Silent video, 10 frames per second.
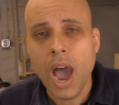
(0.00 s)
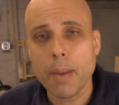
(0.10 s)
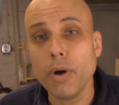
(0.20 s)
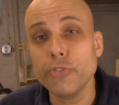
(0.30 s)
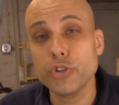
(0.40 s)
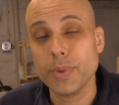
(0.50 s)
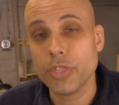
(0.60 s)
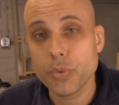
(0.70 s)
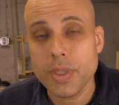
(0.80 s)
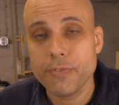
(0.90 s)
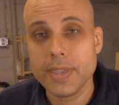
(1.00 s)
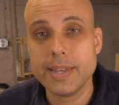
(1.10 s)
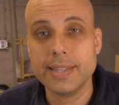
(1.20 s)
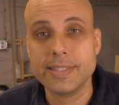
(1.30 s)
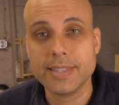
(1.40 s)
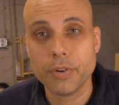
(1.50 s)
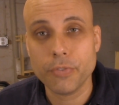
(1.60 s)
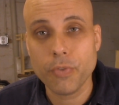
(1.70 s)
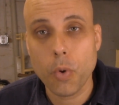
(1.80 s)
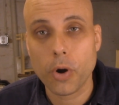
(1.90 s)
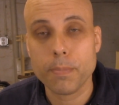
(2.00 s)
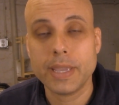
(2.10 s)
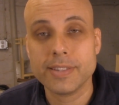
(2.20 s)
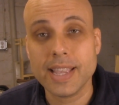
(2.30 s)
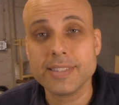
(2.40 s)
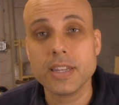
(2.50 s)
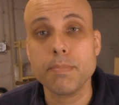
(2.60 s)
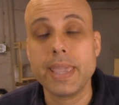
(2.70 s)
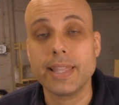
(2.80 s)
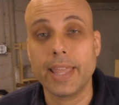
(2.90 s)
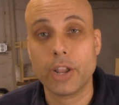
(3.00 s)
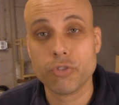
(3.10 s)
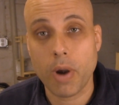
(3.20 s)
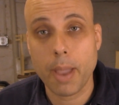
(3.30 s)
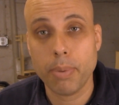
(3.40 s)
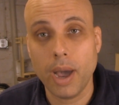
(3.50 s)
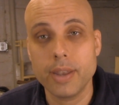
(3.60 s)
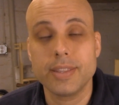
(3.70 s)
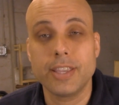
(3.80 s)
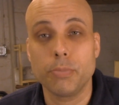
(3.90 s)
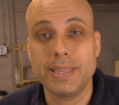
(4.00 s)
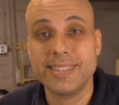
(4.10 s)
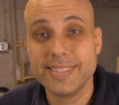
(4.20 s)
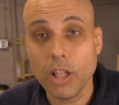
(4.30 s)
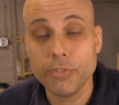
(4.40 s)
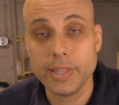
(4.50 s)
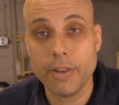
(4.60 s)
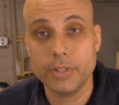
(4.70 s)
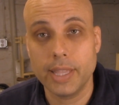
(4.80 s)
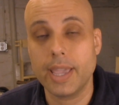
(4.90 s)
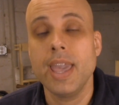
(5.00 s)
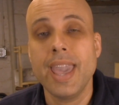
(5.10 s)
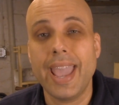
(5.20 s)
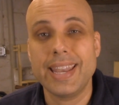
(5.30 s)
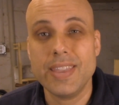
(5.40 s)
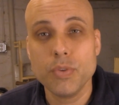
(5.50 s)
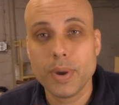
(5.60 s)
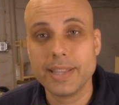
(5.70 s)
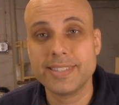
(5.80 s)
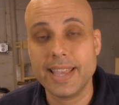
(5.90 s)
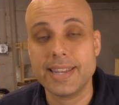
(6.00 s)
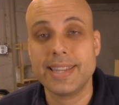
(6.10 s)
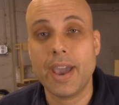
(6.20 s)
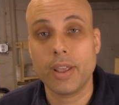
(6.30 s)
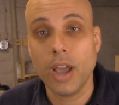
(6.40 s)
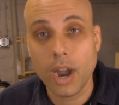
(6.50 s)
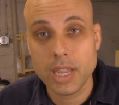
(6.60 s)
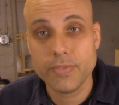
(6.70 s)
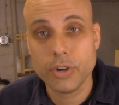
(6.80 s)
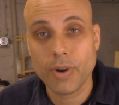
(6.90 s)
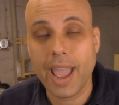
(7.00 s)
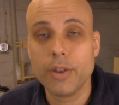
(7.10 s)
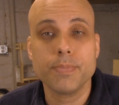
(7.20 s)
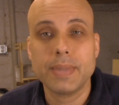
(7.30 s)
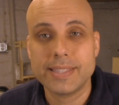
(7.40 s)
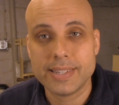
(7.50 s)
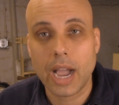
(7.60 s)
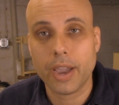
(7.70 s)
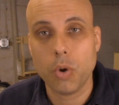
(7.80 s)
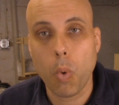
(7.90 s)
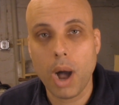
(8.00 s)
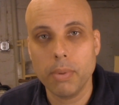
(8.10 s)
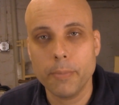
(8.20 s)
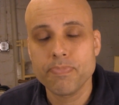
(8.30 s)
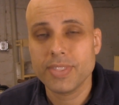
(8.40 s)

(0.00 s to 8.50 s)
I'm also doing three feet instead of four because that's going to make it like a tripod. It'll be self-leveling and even when I set it down on uneven ground, it's not going to wobble.